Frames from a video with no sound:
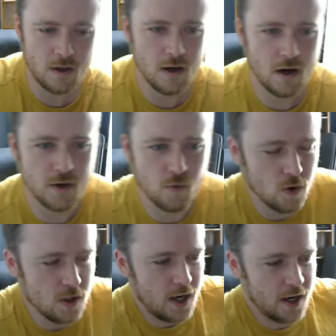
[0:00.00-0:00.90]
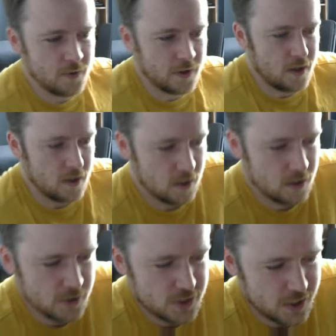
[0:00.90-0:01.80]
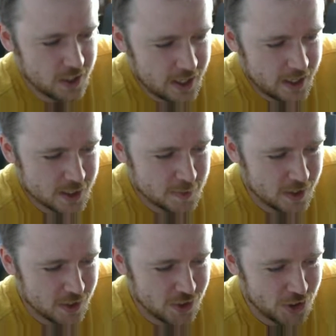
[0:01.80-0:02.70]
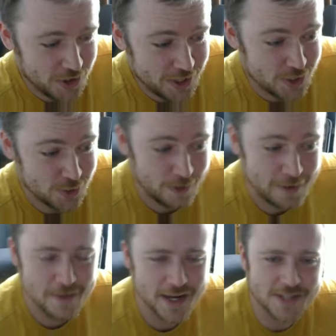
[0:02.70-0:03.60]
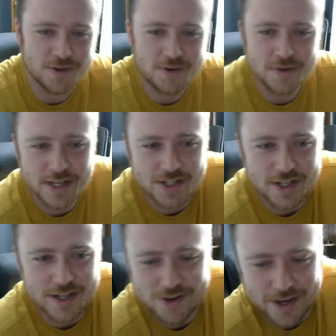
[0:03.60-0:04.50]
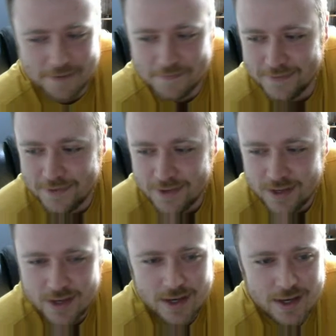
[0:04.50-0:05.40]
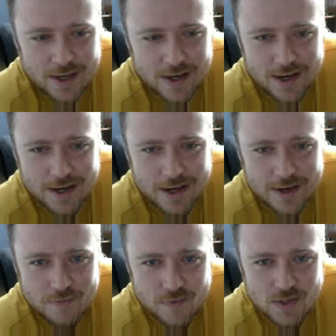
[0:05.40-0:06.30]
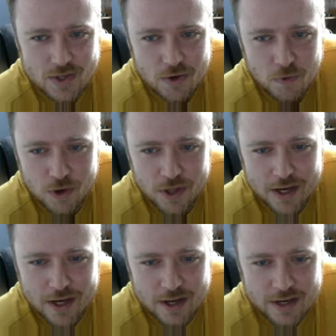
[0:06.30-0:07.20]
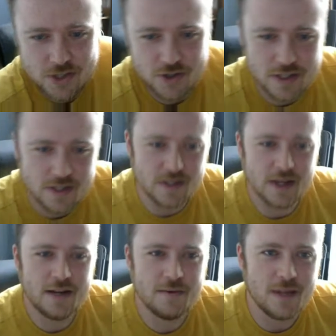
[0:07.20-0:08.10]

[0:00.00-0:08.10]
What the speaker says: On to Warlock. We're getting close to the end. It's been 33 minutes. Holy shit. Okay. So Warlock got an interesting set.